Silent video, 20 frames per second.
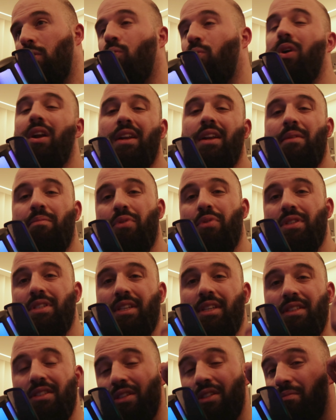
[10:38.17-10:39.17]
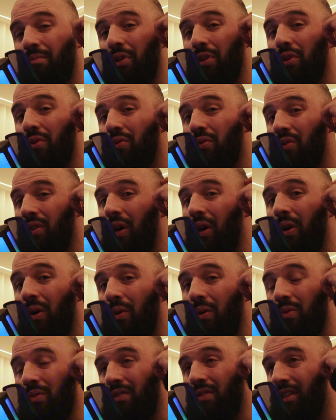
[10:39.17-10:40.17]
100% CPU
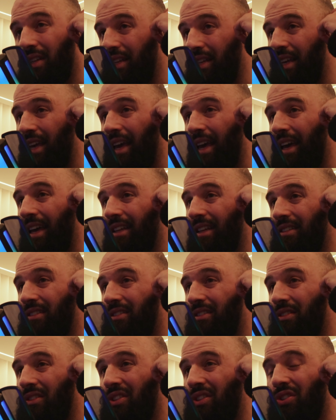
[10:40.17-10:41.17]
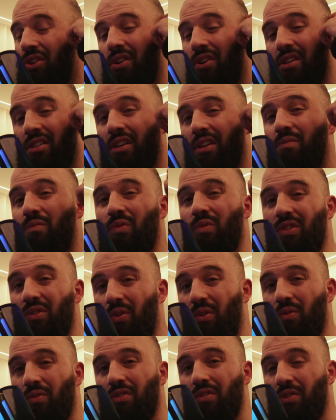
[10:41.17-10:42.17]
load and short-term
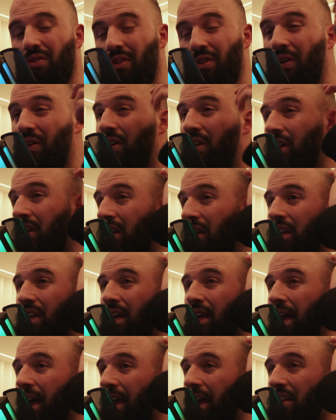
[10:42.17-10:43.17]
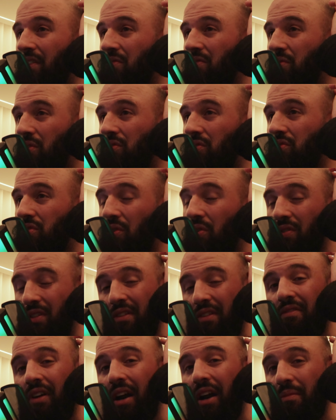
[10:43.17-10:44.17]
results, you know, and controlled
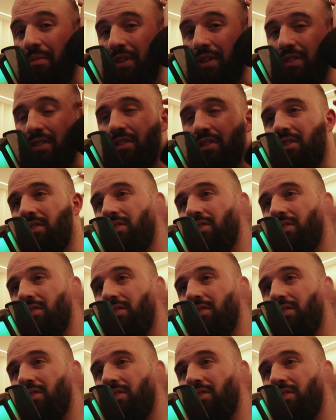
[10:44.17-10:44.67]
environments.